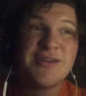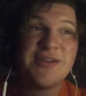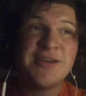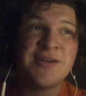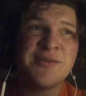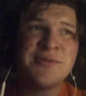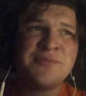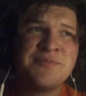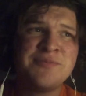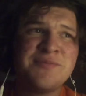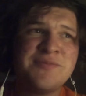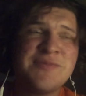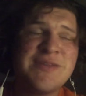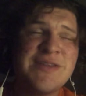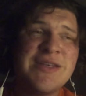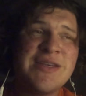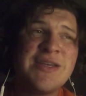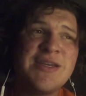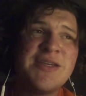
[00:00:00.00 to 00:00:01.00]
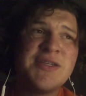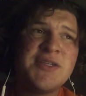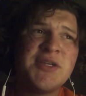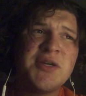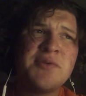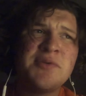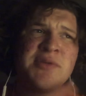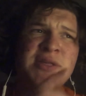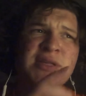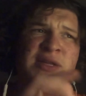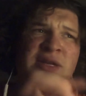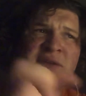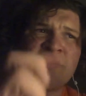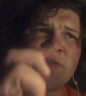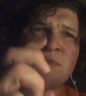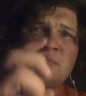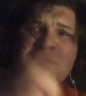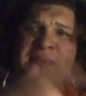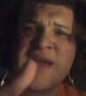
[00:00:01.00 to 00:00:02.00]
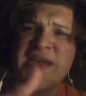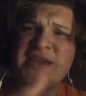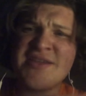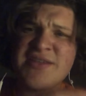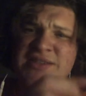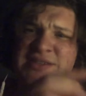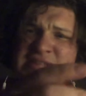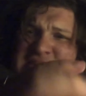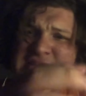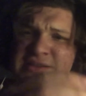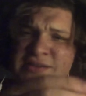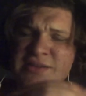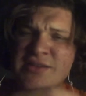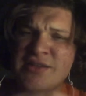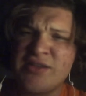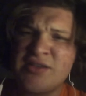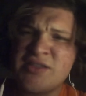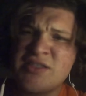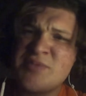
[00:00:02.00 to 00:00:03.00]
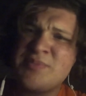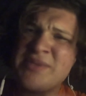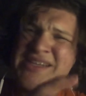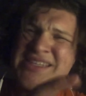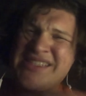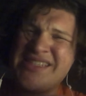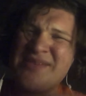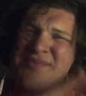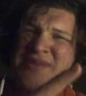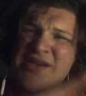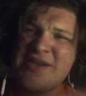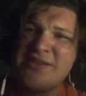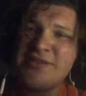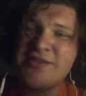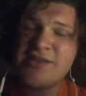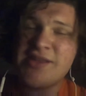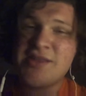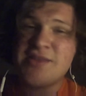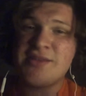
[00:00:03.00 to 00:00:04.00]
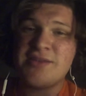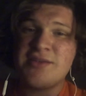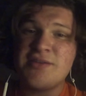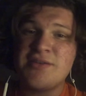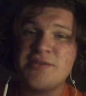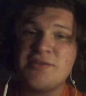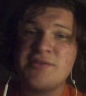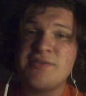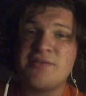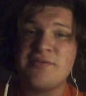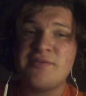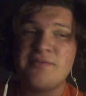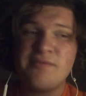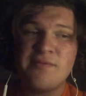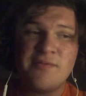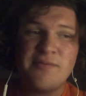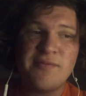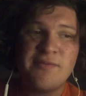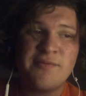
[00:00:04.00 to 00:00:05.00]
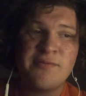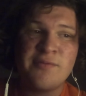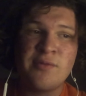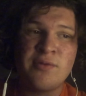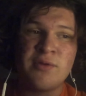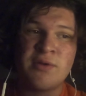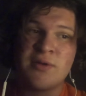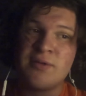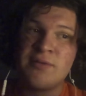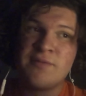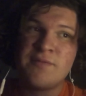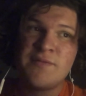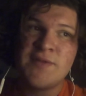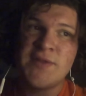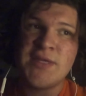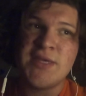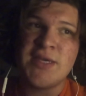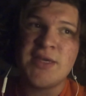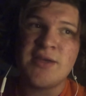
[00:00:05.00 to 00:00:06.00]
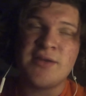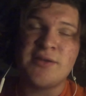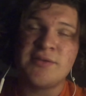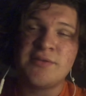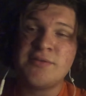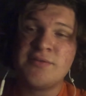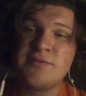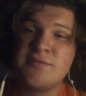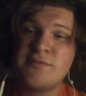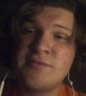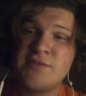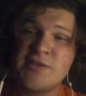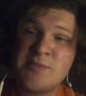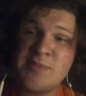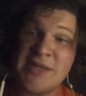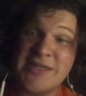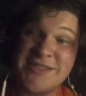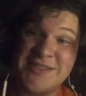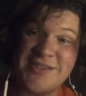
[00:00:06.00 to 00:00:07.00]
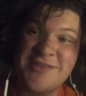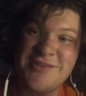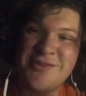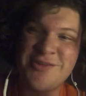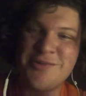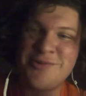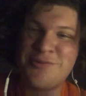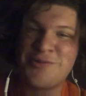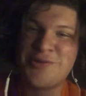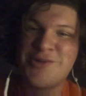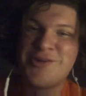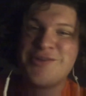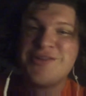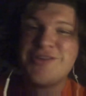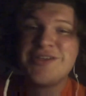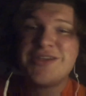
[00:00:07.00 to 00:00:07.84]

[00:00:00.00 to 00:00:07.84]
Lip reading: I really liked the paste, the spicy paste that they used for the spicy tuna roll.